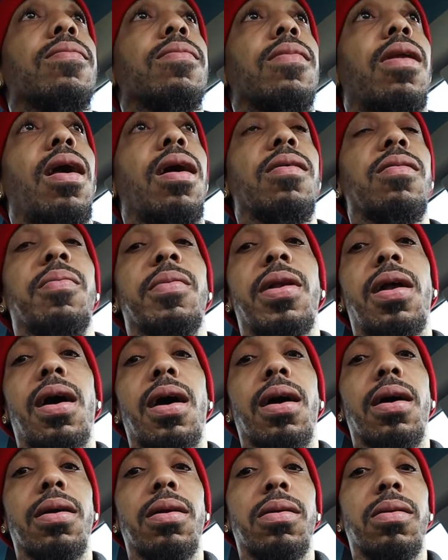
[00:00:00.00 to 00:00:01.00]
life's been
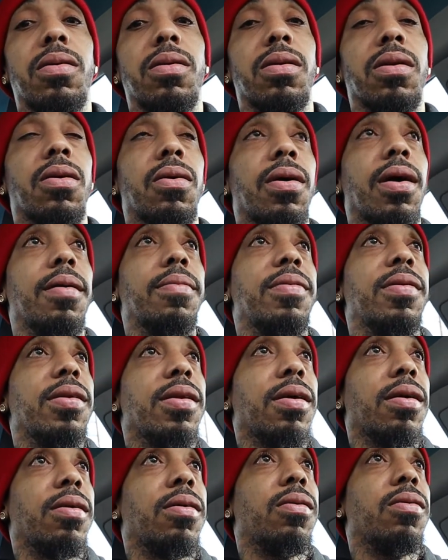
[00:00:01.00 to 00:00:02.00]
alright, you know, ups and
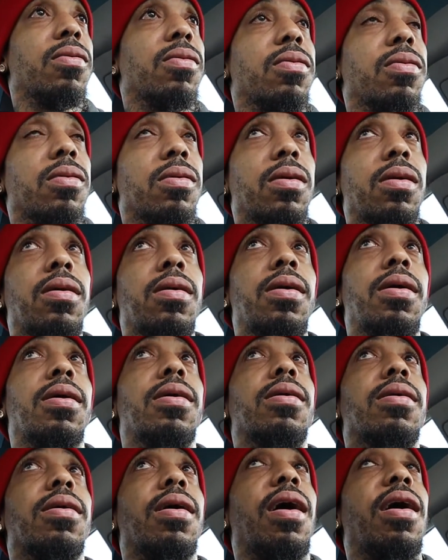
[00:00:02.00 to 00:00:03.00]
downs.
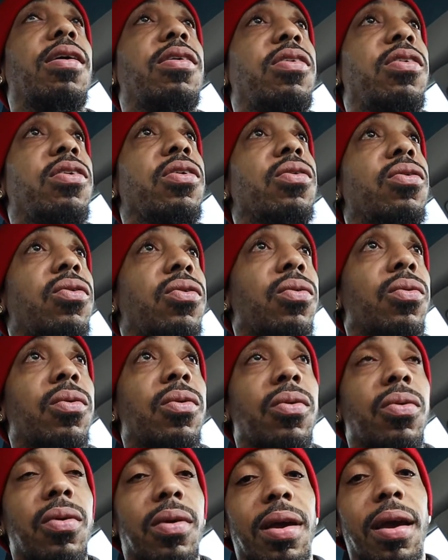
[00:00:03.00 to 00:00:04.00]
As
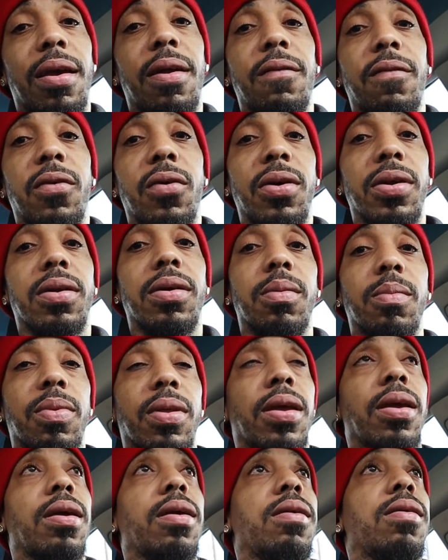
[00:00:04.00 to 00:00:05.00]
usual, you can't avoid them
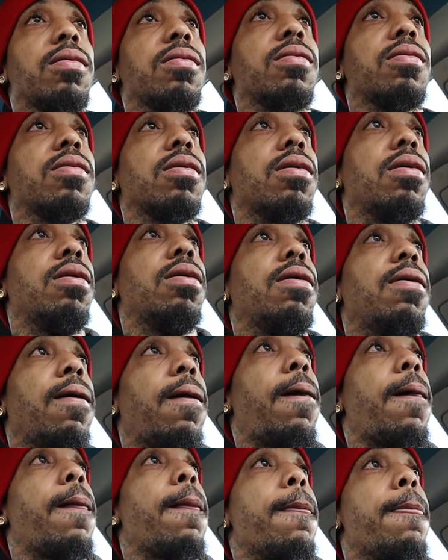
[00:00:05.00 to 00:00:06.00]
things.
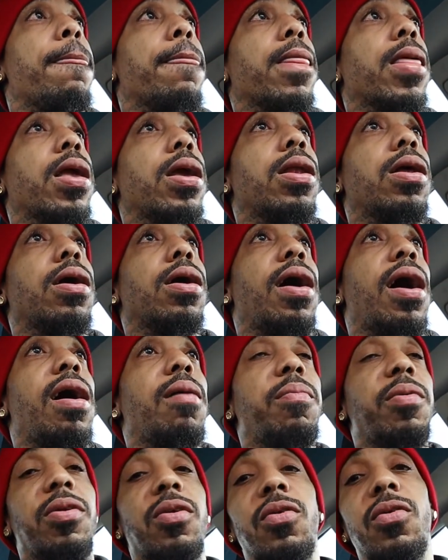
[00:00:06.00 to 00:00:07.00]
And
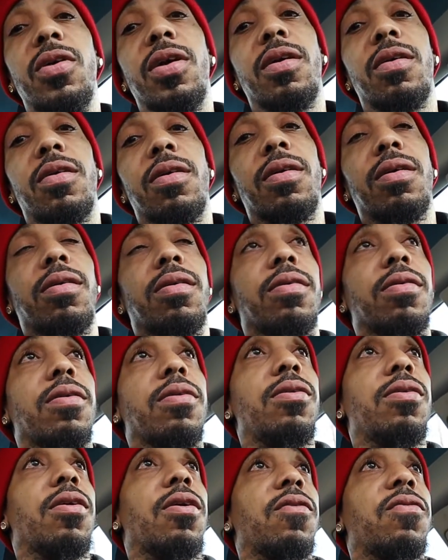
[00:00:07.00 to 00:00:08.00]
Happy New Year,
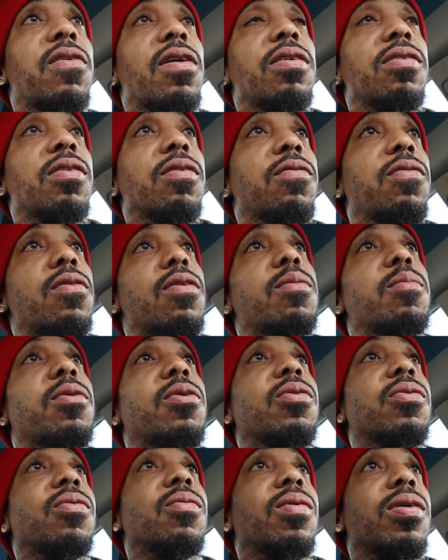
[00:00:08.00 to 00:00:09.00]
you know, first and
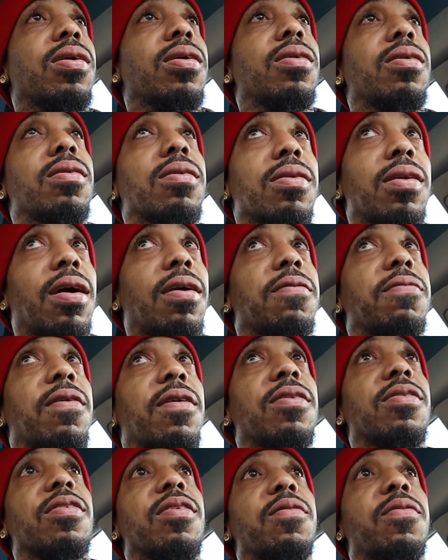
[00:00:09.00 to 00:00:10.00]
foremost. Well, not
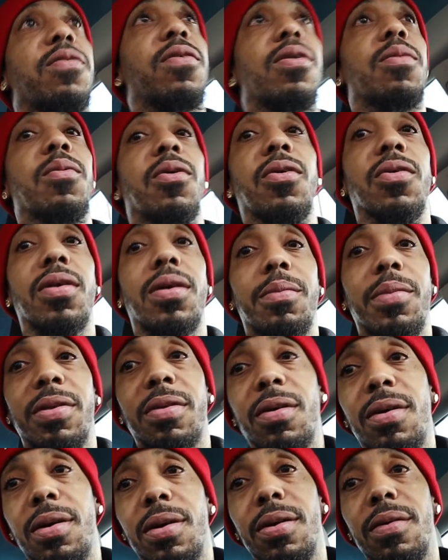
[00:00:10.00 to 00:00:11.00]
first and foremost, I've been
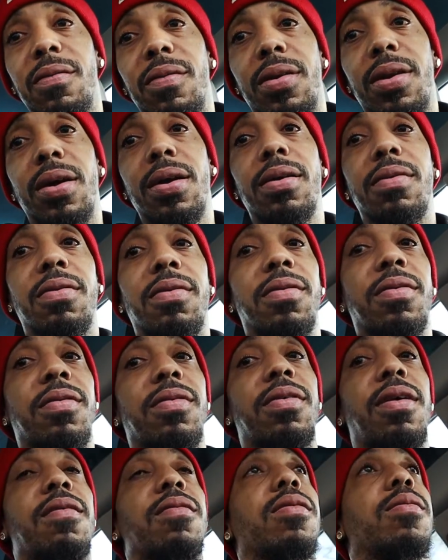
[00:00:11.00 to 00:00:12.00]
talking for like
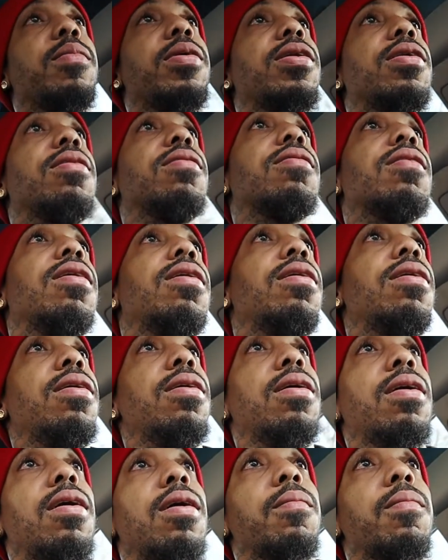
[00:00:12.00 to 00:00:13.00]
7 minutes.
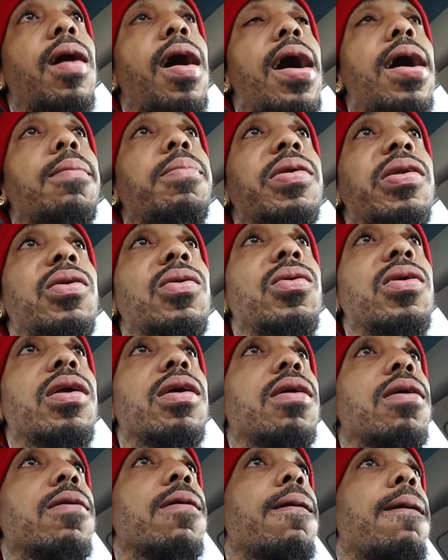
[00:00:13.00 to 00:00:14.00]
But Happy New
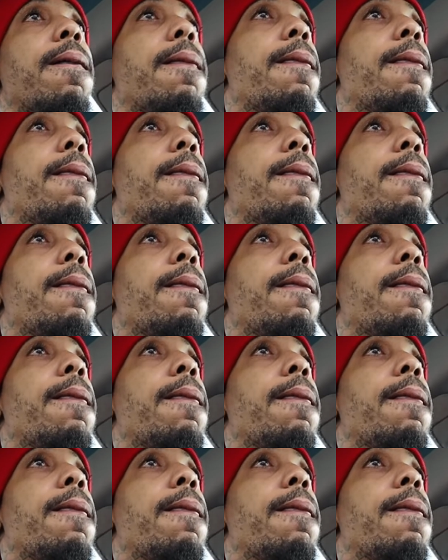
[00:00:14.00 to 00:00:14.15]
Year.